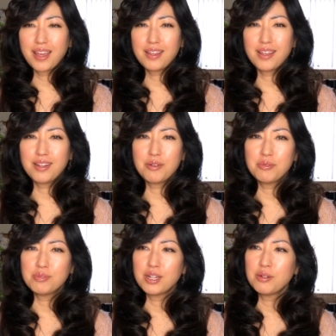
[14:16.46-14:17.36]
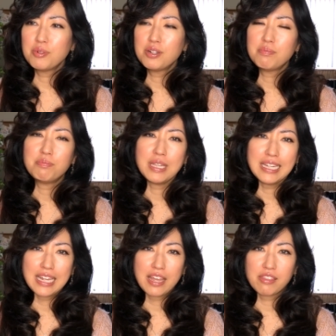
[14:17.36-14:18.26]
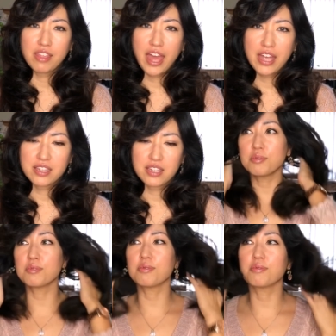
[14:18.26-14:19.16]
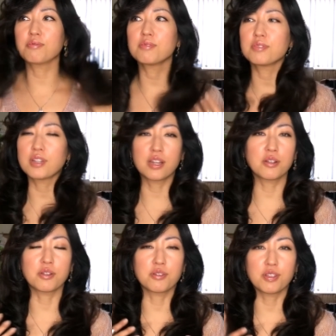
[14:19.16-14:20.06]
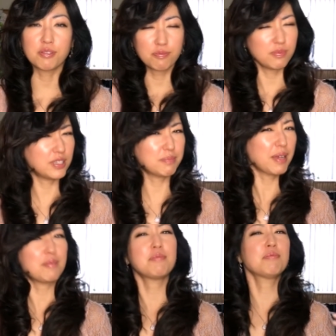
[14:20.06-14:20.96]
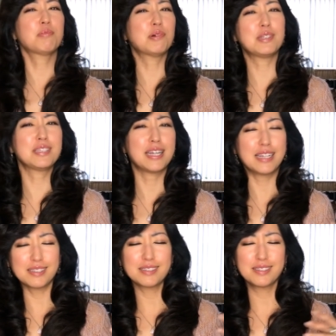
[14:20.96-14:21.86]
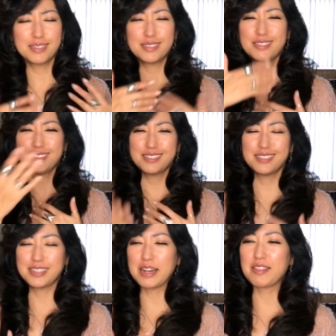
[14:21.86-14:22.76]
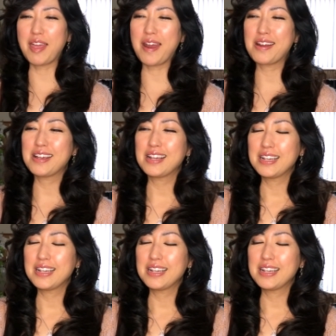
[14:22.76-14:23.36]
I don't want to be like that. I don't know if is my point getting there.